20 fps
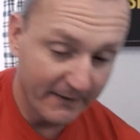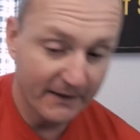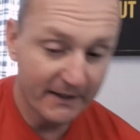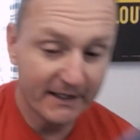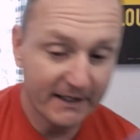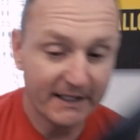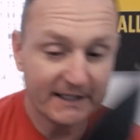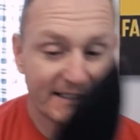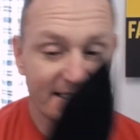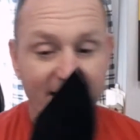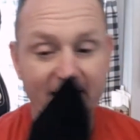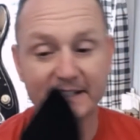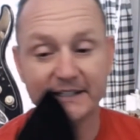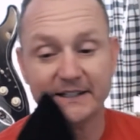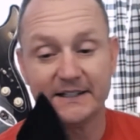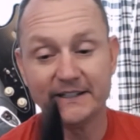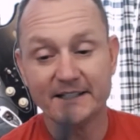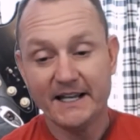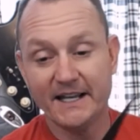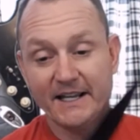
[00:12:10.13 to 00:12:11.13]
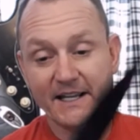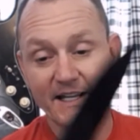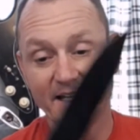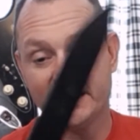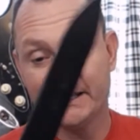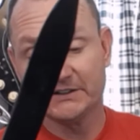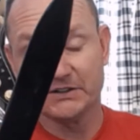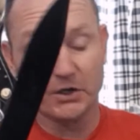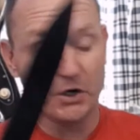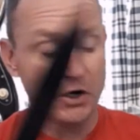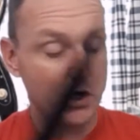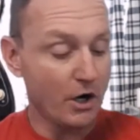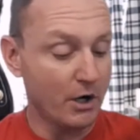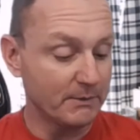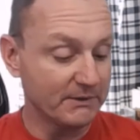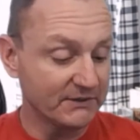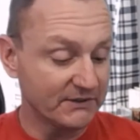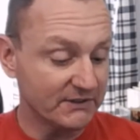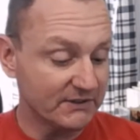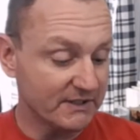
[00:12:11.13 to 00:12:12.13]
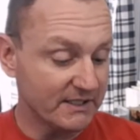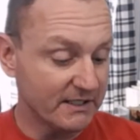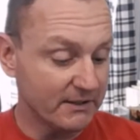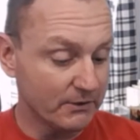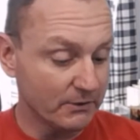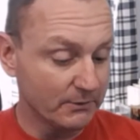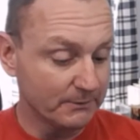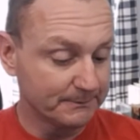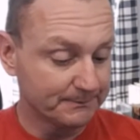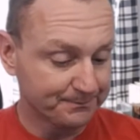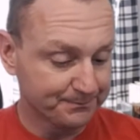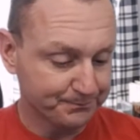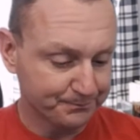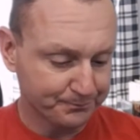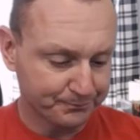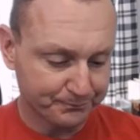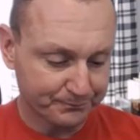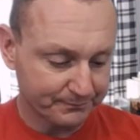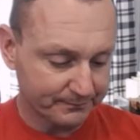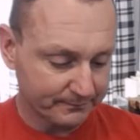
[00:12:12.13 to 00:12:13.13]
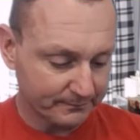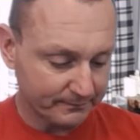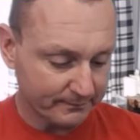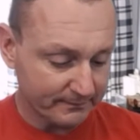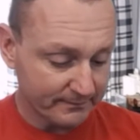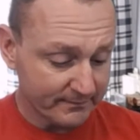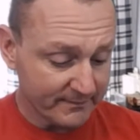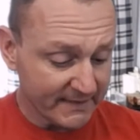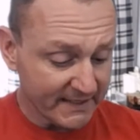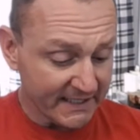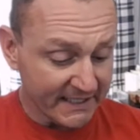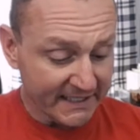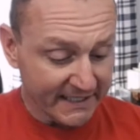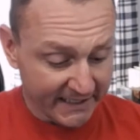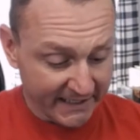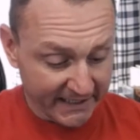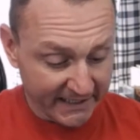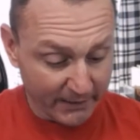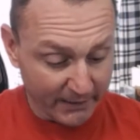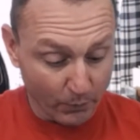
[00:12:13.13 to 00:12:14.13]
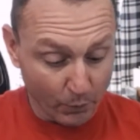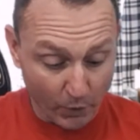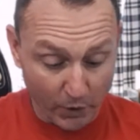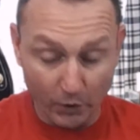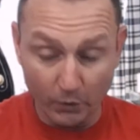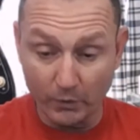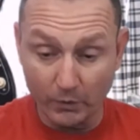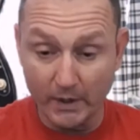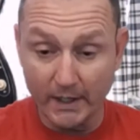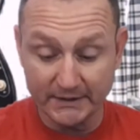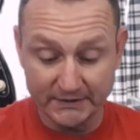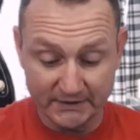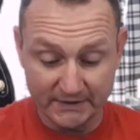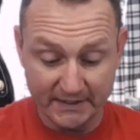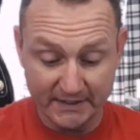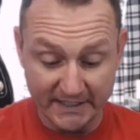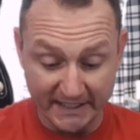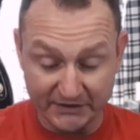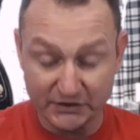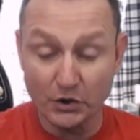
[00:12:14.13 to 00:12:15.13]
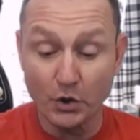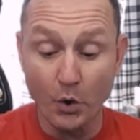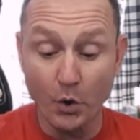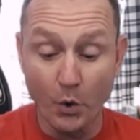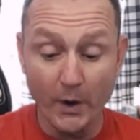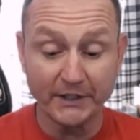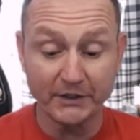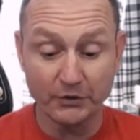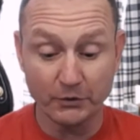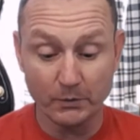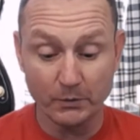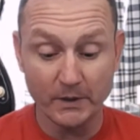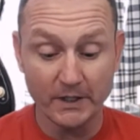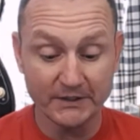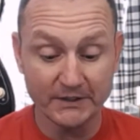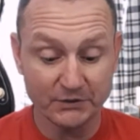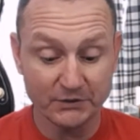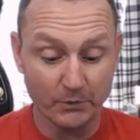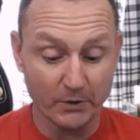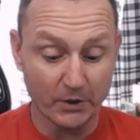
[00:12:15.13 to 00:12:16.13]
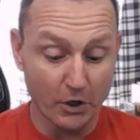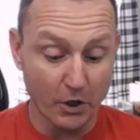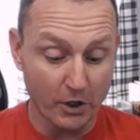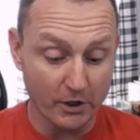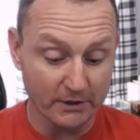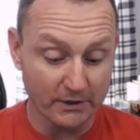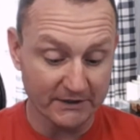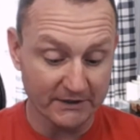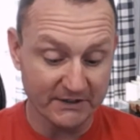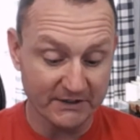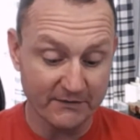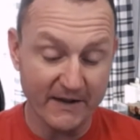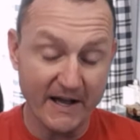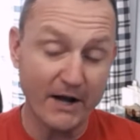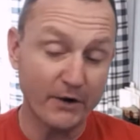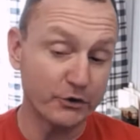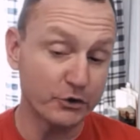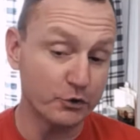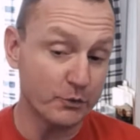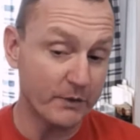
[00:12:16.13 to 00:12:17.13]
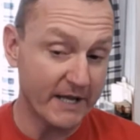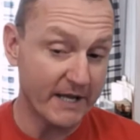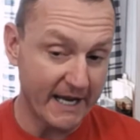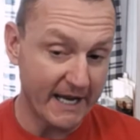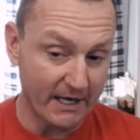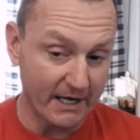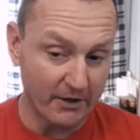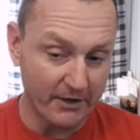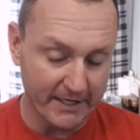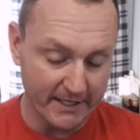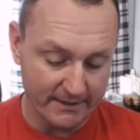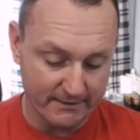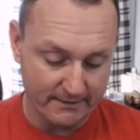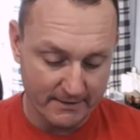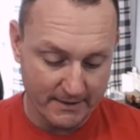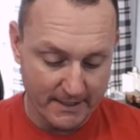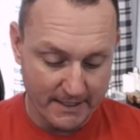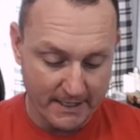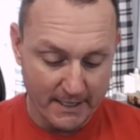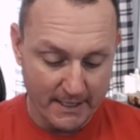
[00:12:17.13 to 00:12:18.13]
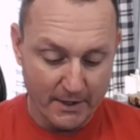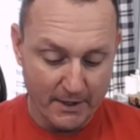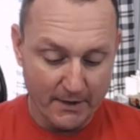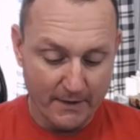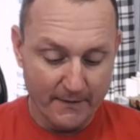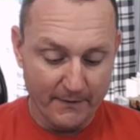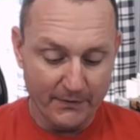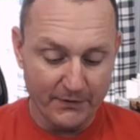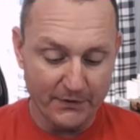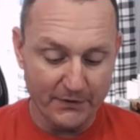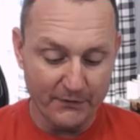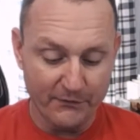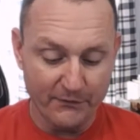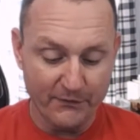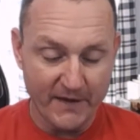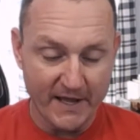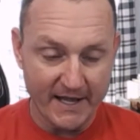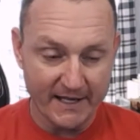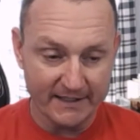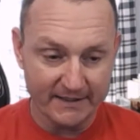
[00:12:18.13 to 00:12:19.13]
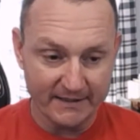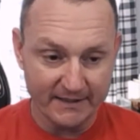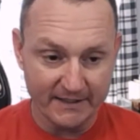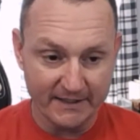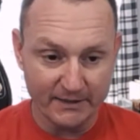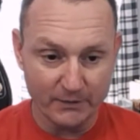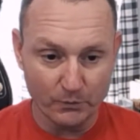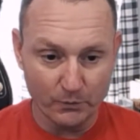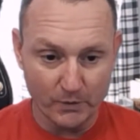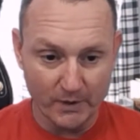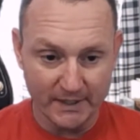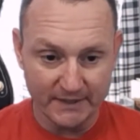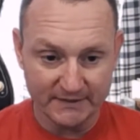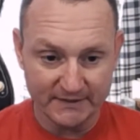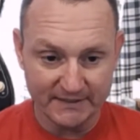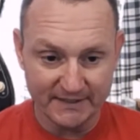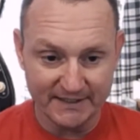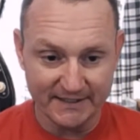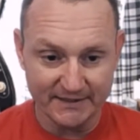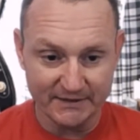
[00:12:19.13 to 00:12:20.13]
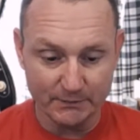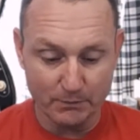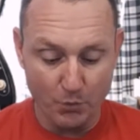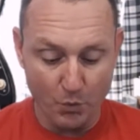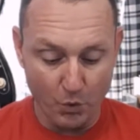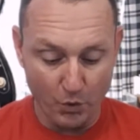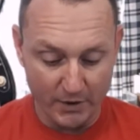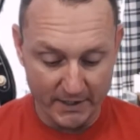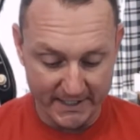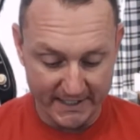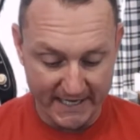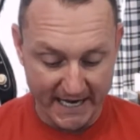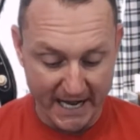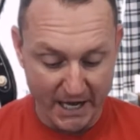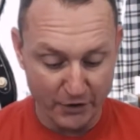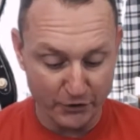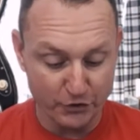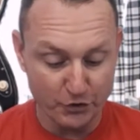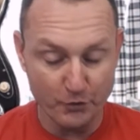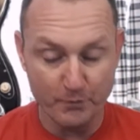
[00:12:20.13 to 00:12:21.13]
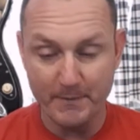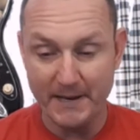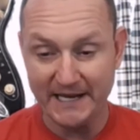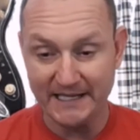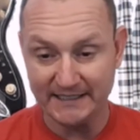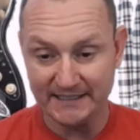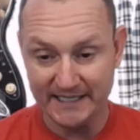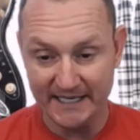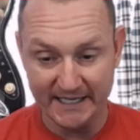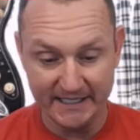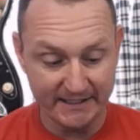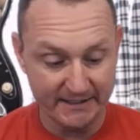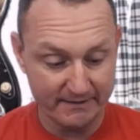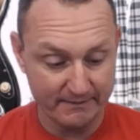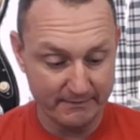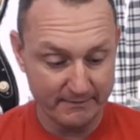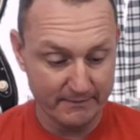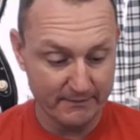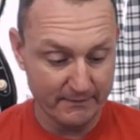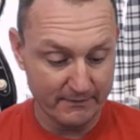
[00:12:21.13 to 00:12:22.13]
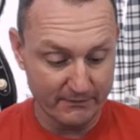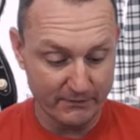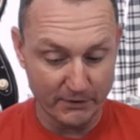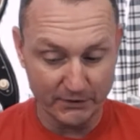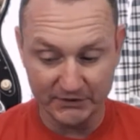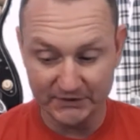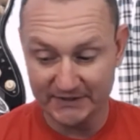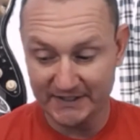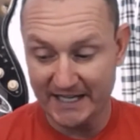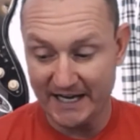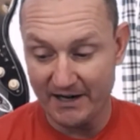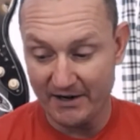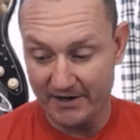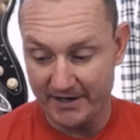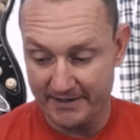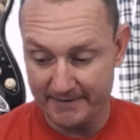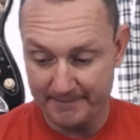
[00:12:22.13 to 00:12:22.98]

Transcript: At the end of the day, it's a carbon steel. It will rust. It's going to rust regardless of how you carry it. The fact that it rusts is more in how you maintain it versus carry it.